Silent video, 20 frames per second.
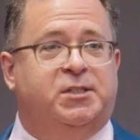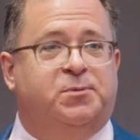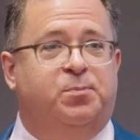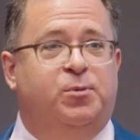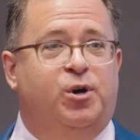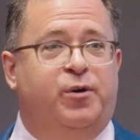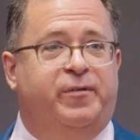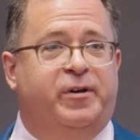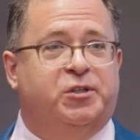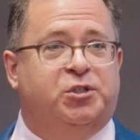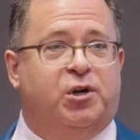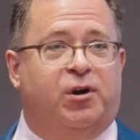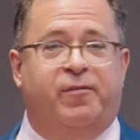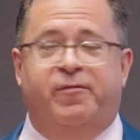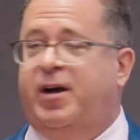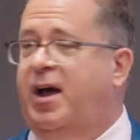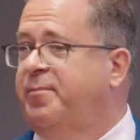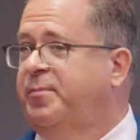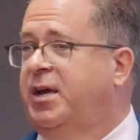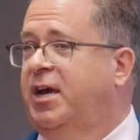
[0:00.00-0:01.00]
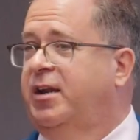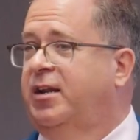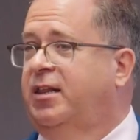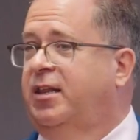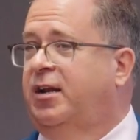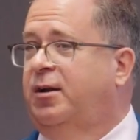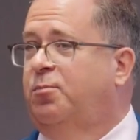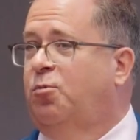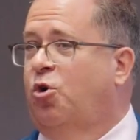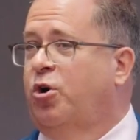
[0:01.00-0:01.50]
movies or if I'm getting a
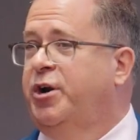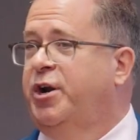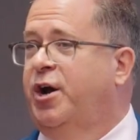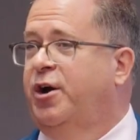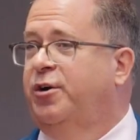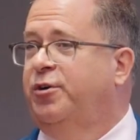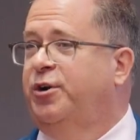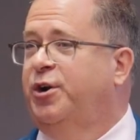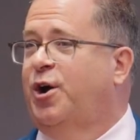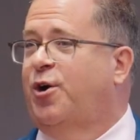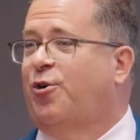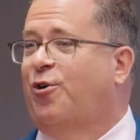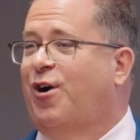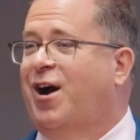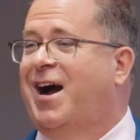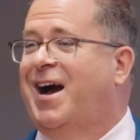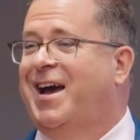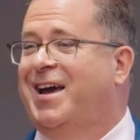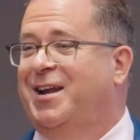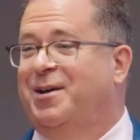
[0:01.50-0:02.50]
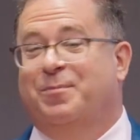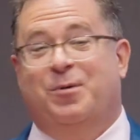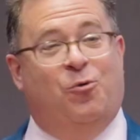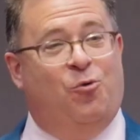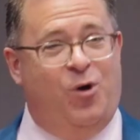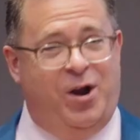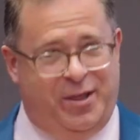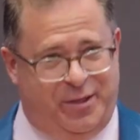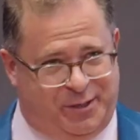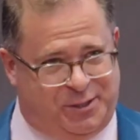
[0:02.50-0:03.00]
little more notoriety, but
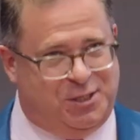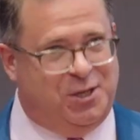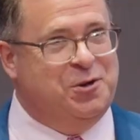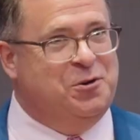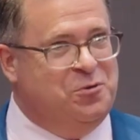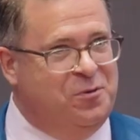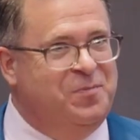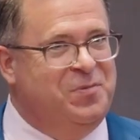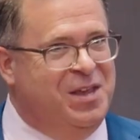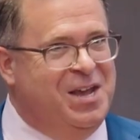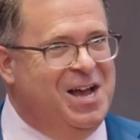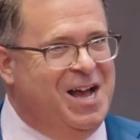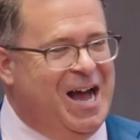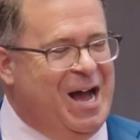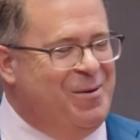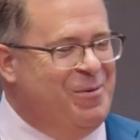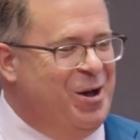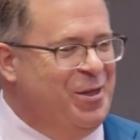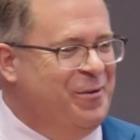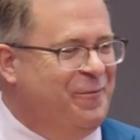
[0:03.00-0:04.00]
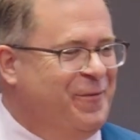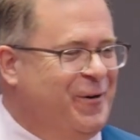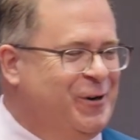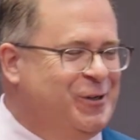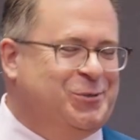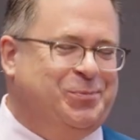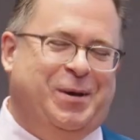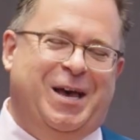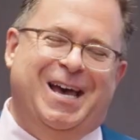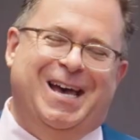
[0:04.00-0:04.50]
one of the two, I'm on the
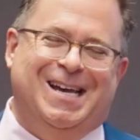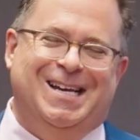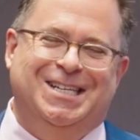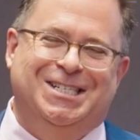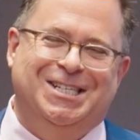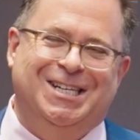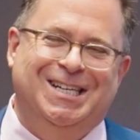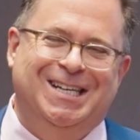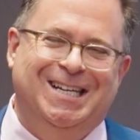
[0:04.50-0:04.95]
first page.